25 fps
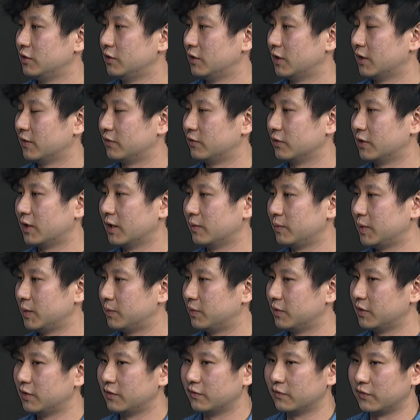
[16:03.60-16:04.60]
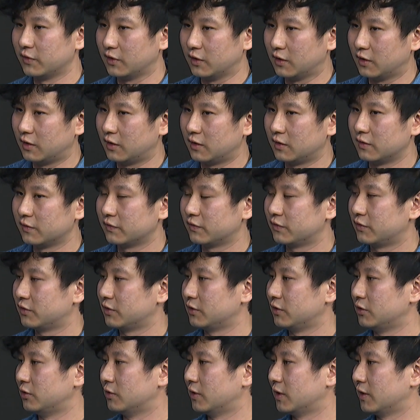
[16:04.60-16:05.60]
you have to get people involved,
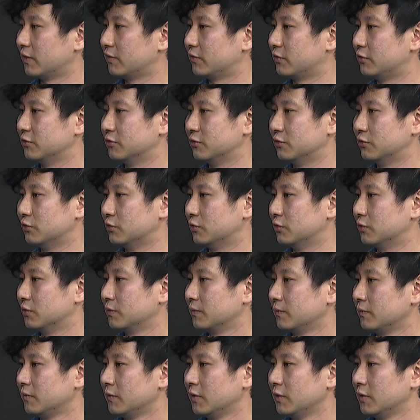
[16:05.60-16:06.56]
you have to